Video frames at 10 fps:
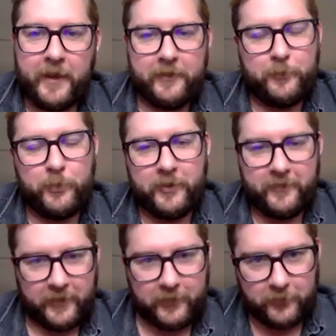That
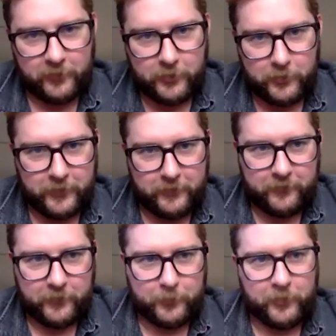particular union
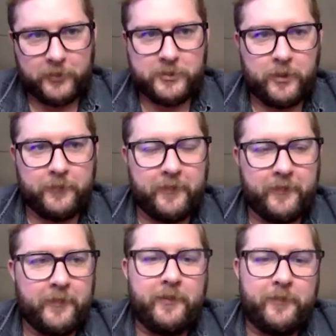for the production
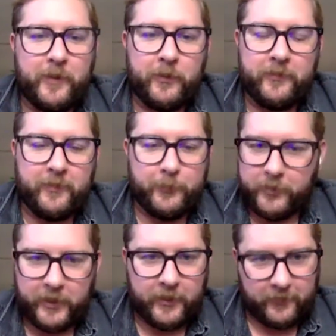office is fairly simple
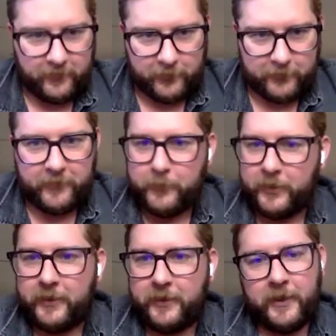to get into.
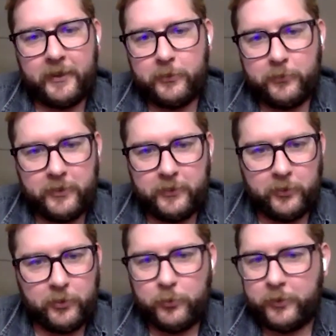Somebody in that union,
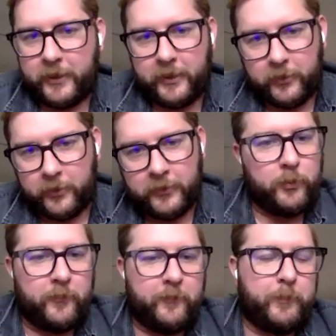your coordinator,
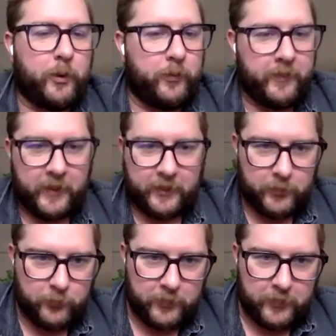will go to that
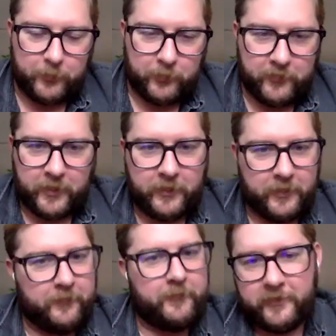union
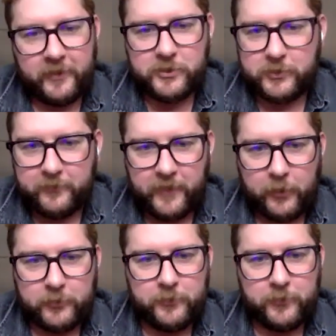representative, essentially
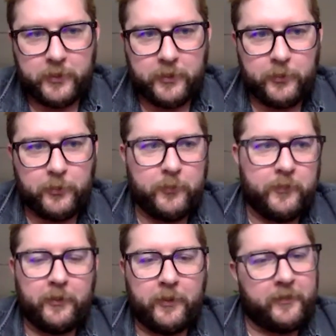vouch for you.
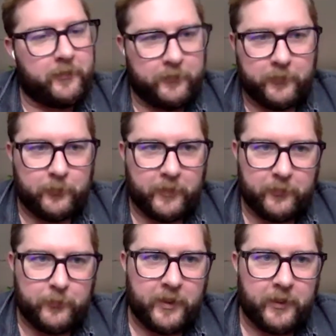They'll ask you for a
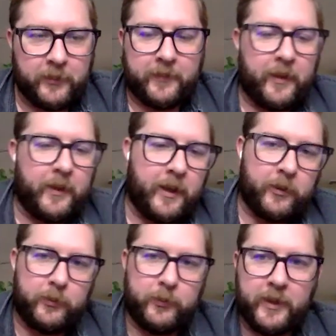resume. That's kind of how
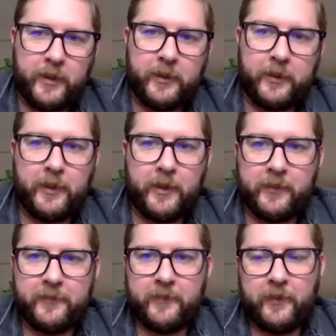you get in.
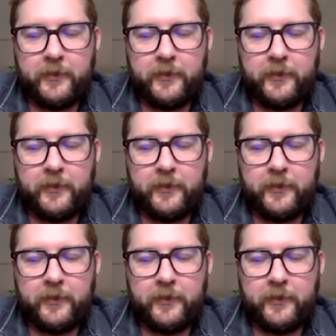And it's,